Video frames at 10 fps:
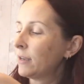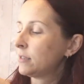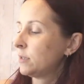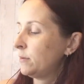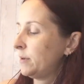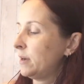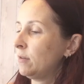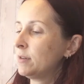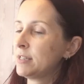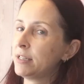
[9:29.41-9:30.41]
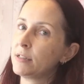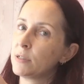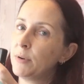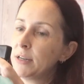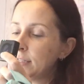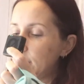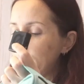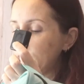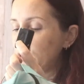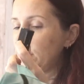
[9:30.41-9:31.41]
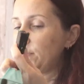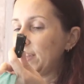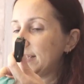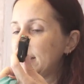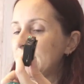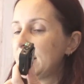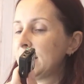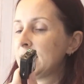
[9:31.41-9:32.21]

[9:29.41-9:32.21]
So honestly, it's surprising how much you can fit into this